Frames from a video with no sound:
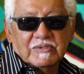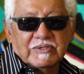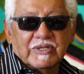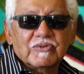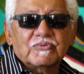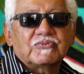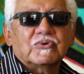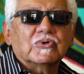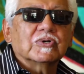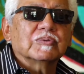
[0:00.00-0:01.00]
of
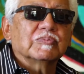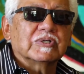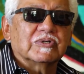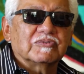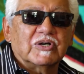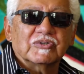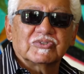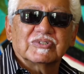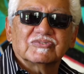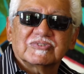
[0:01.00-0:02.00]

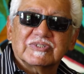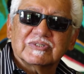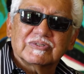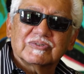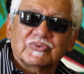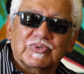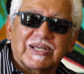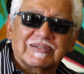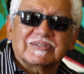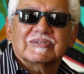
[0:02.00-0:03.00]
artistic
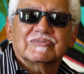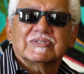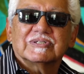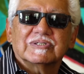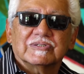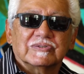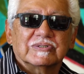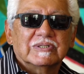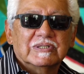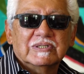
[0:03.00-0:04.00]
creativity and
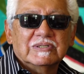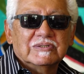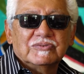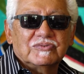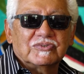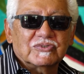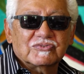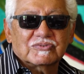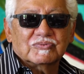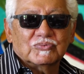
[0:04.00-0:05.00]

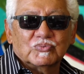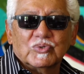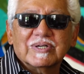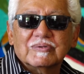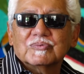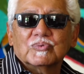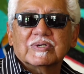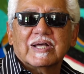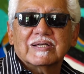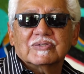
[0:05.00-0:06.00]
just
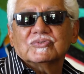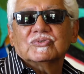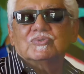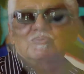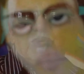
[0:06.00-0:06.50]
what I could do